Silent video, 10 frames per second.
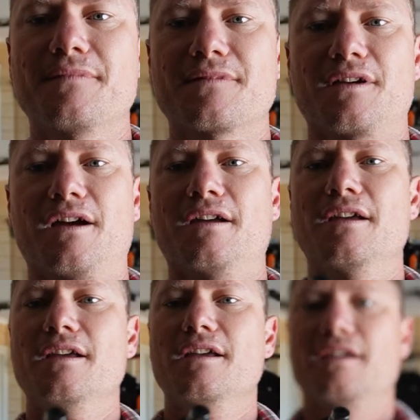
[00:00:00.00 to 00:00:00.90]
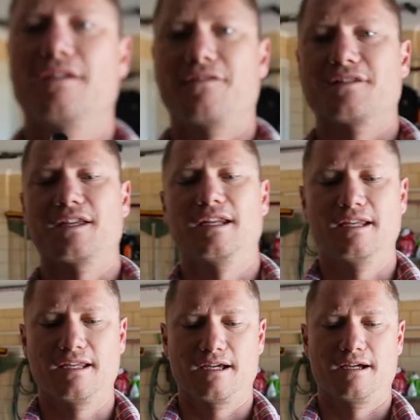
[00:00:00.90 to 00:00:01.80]
So if there's
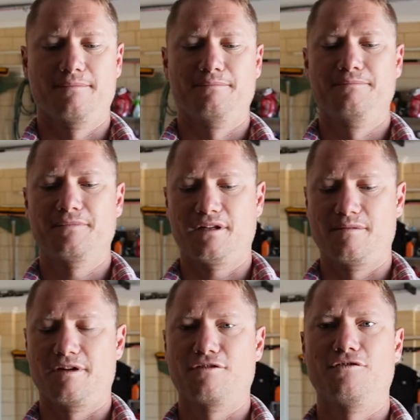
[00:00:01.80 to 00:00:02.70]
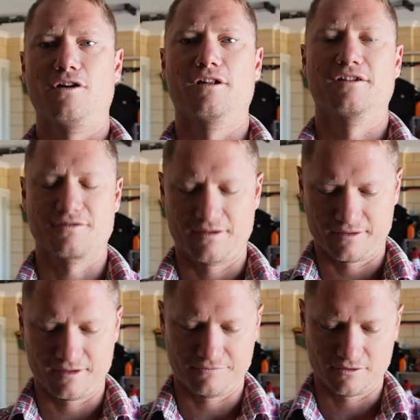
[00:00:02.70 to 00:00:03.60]
any metal filings or anything
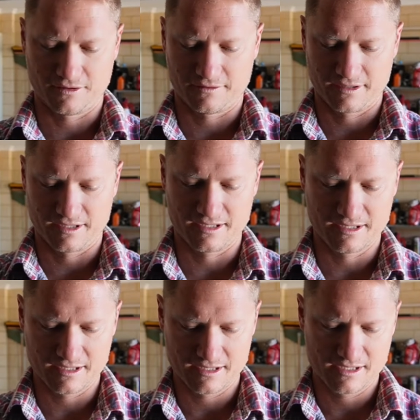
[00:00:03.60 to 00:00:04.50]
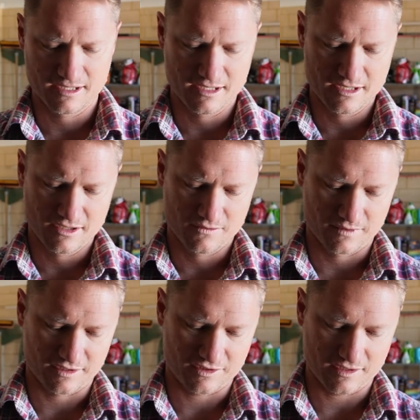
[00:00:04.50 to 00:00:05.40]
like that flying around,
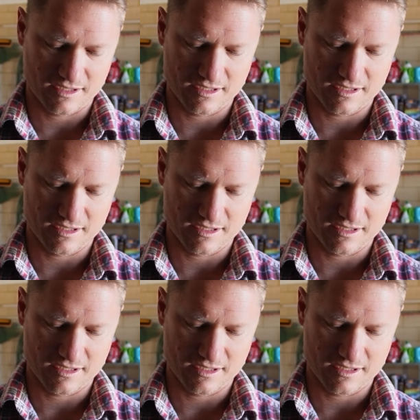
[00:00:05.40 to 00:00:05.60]
which